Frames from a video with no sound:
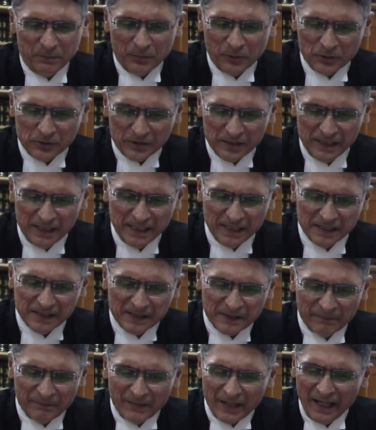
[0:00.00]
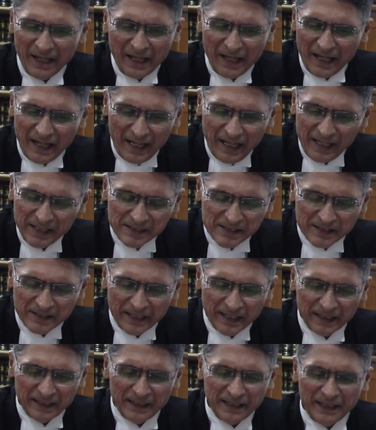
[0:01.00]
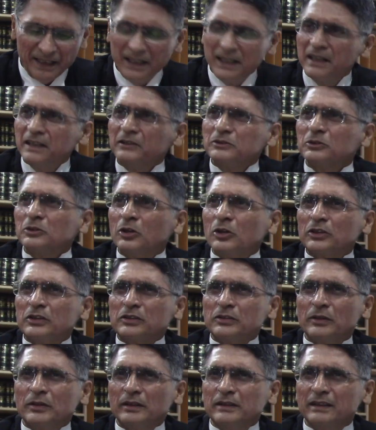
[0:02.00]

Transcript: proceedings is really not